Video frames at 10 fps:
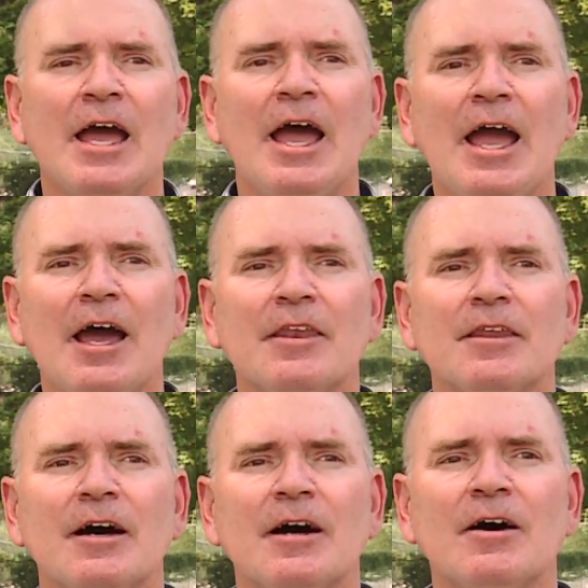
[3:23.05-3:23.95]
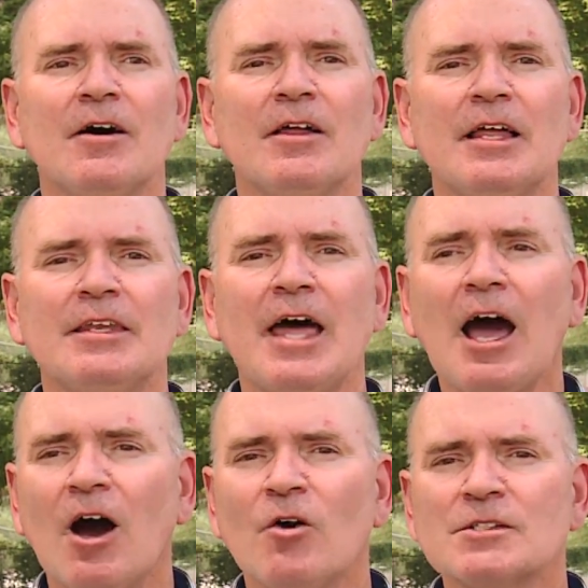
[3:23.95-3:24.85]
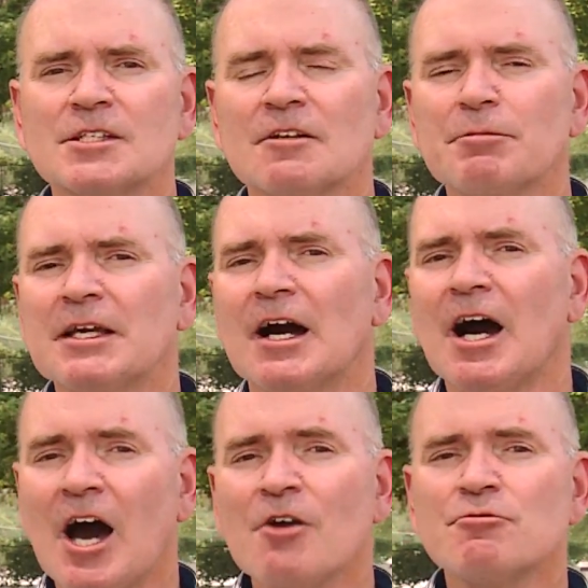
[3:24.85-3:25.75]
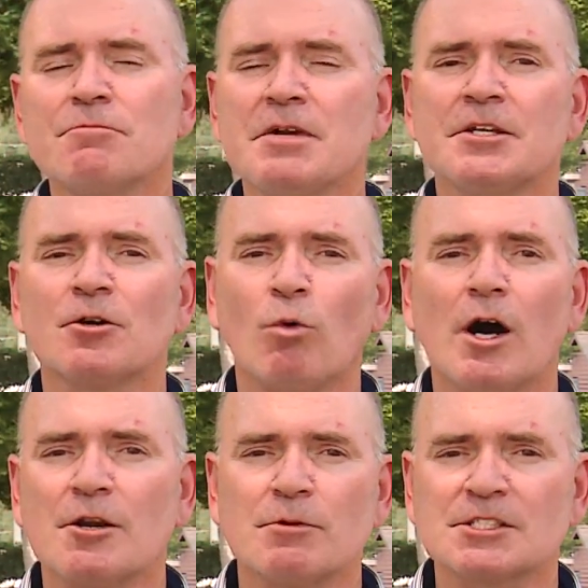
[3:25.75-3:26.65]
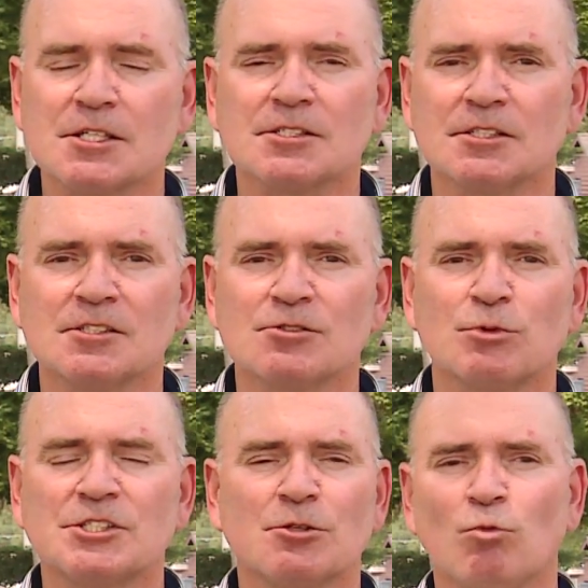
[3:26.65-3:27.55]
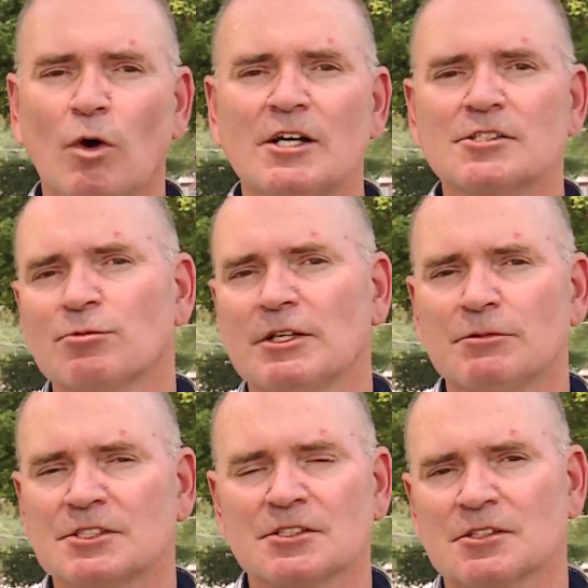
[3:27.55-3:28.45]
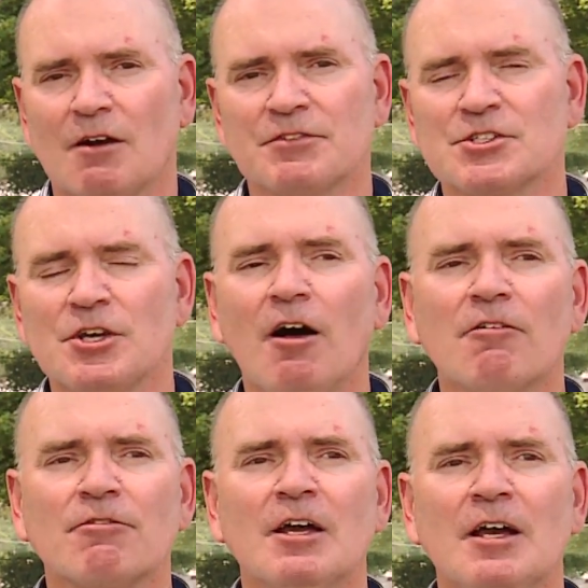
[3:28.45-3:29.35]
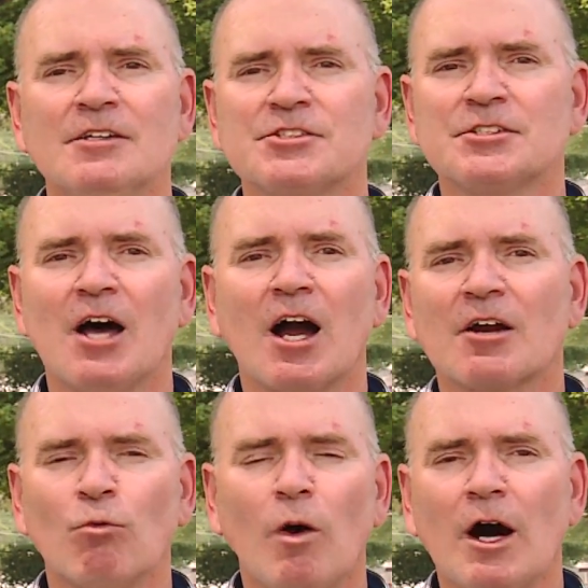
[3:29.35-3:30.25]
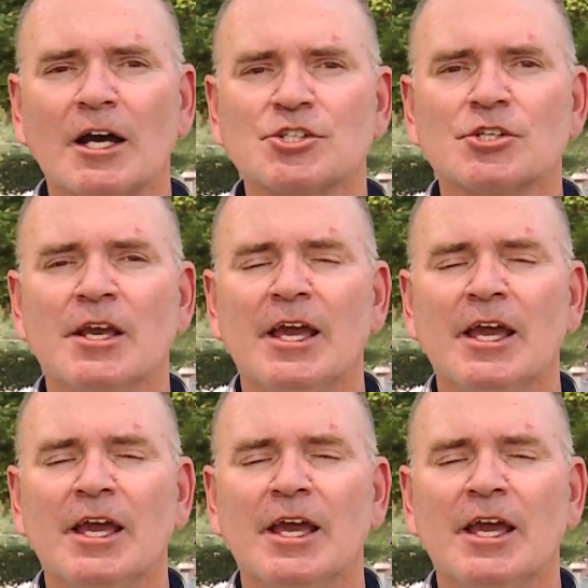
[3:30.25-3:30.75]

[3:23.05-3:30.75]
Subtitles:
And now, instead of being 100-meter water resistance, which it was when it was just off the shelf, stock watch,